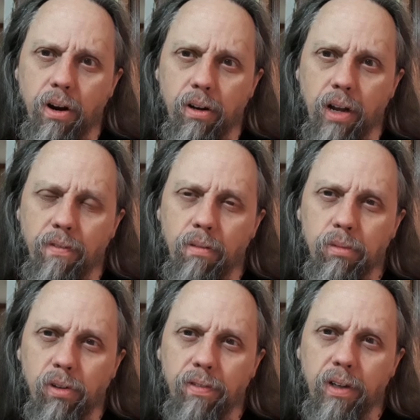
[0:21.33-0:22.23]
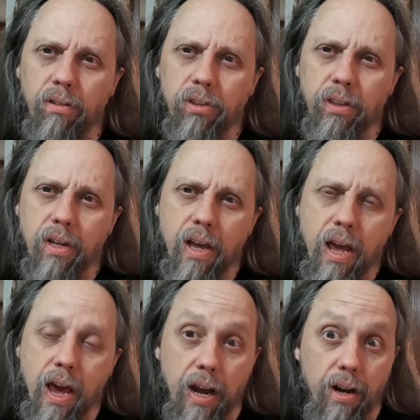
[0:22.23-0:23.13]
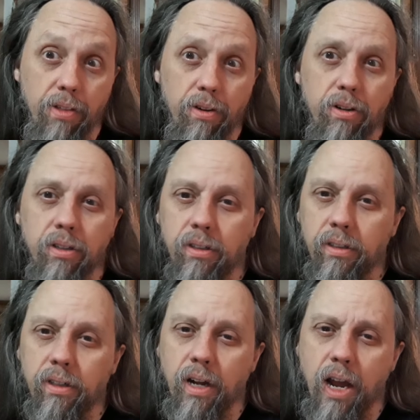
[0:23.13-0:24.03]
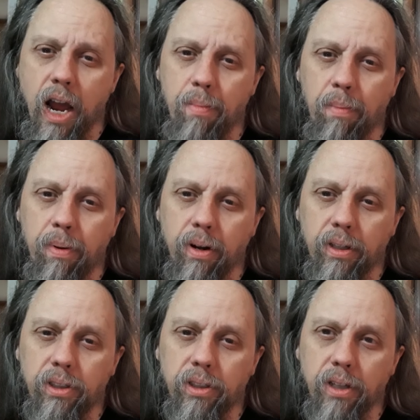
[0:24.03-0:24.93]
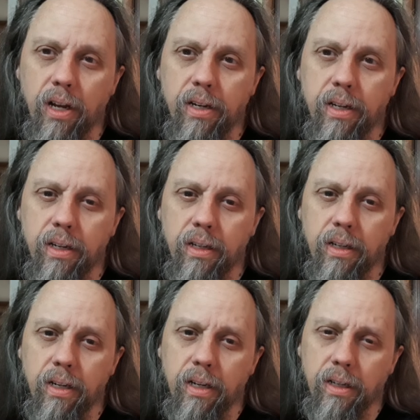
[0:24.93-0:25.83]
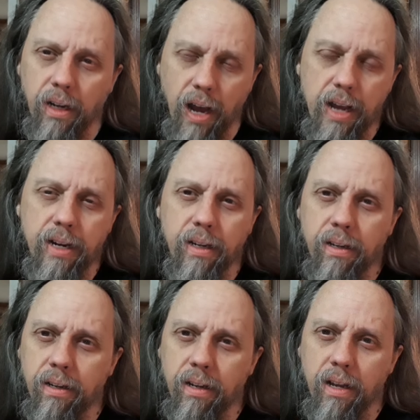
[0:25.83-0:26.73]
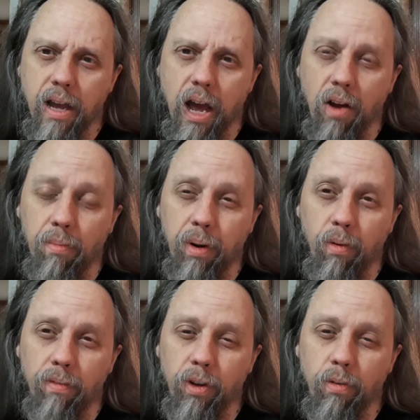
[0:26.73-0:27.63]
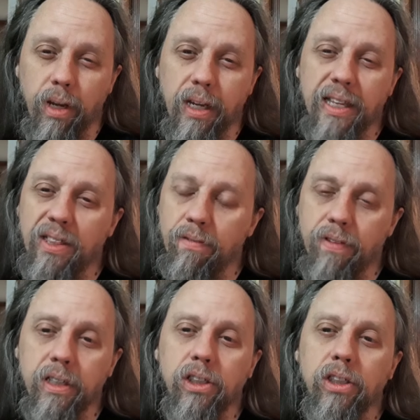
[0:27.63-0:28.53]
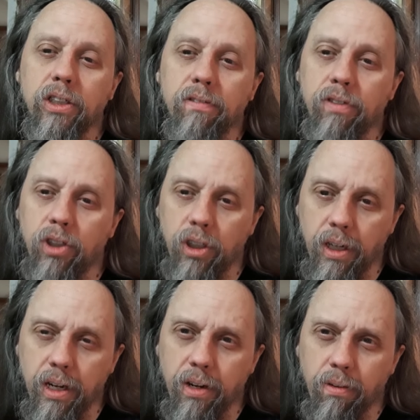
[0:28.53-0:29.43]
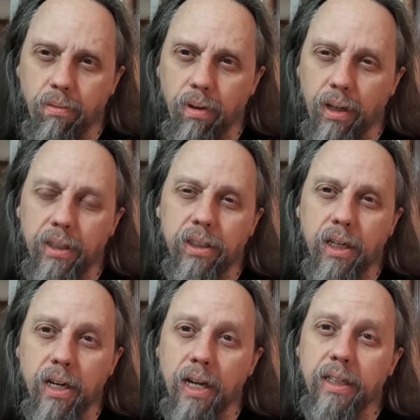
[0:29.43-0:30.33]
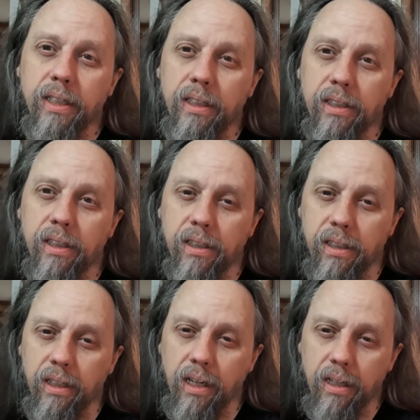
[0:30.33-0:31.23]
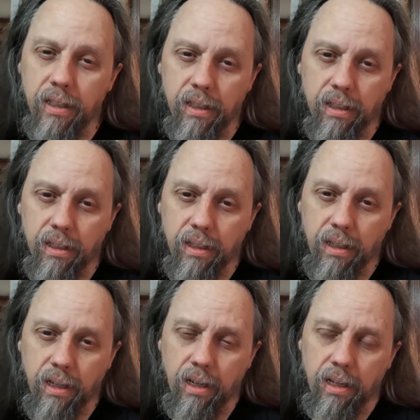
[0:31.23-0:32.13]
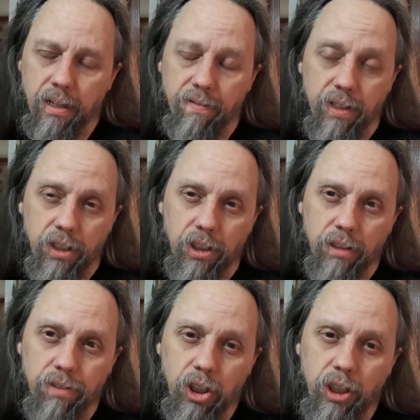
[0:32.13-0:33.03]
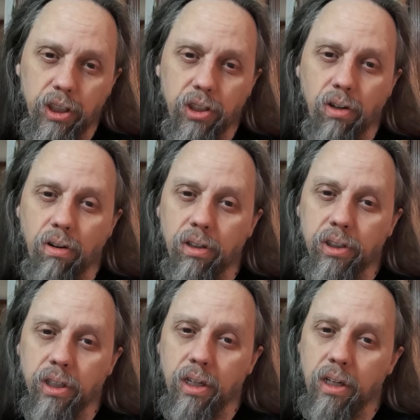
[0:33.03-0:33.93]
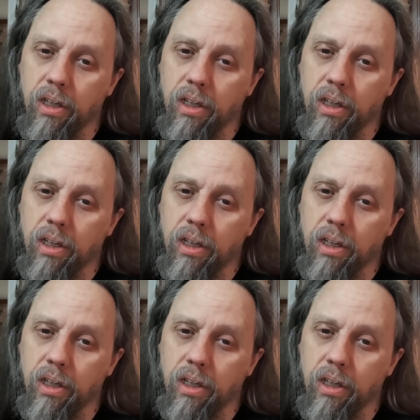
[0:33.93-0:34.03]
to Dark Knight Films Reviews and another Hammer Productions night. Tonight, I will be reviewing The Vengeance of She, released in 1968. Vengeance of She stars